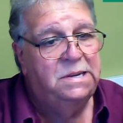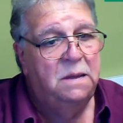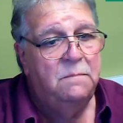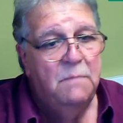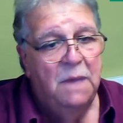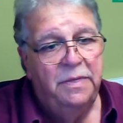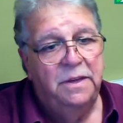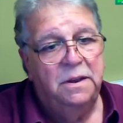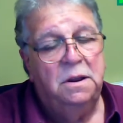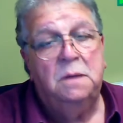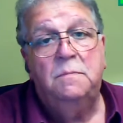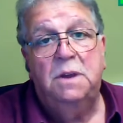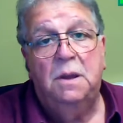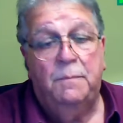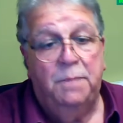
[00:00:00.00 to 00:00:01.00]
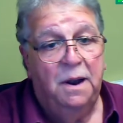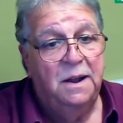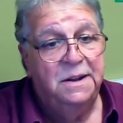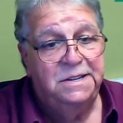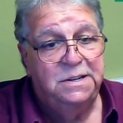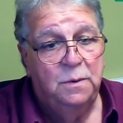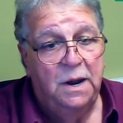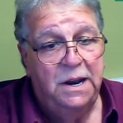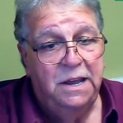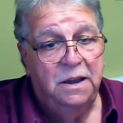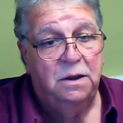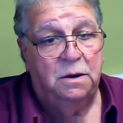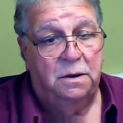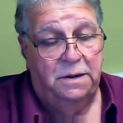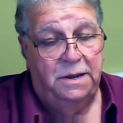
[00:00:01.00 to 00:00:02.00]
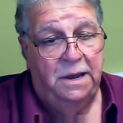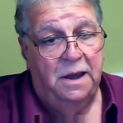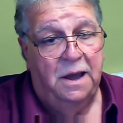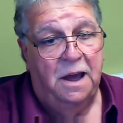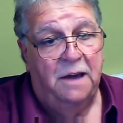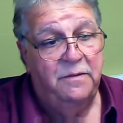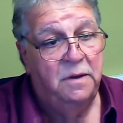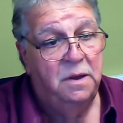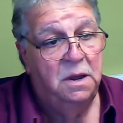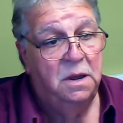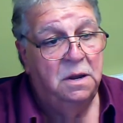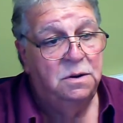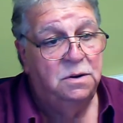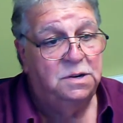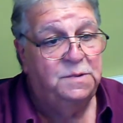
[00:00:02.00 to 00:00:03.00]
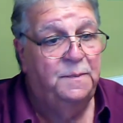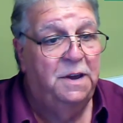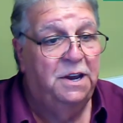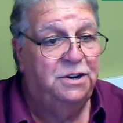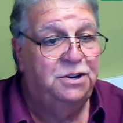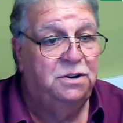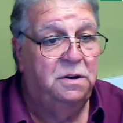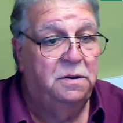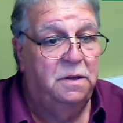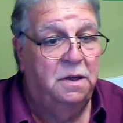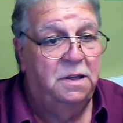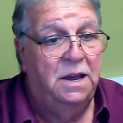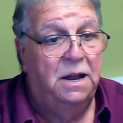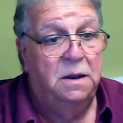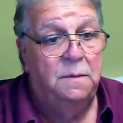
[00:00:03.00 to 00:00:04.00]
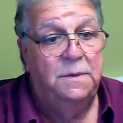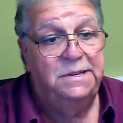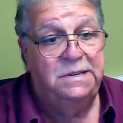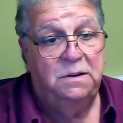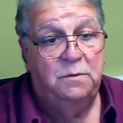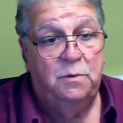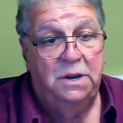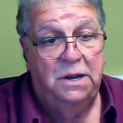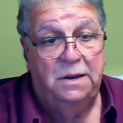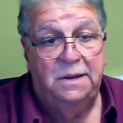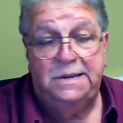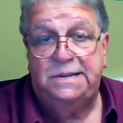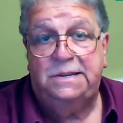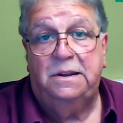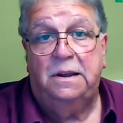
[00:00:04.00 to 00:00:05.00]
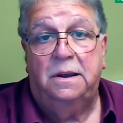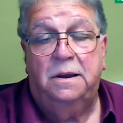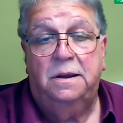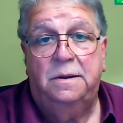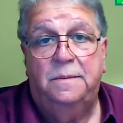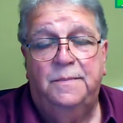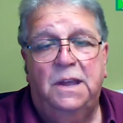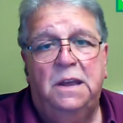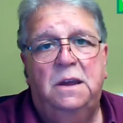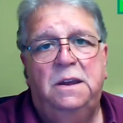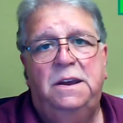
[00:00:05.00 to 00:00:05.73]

The same method can be applied to any goal you have, just make sure that the elements are realistic.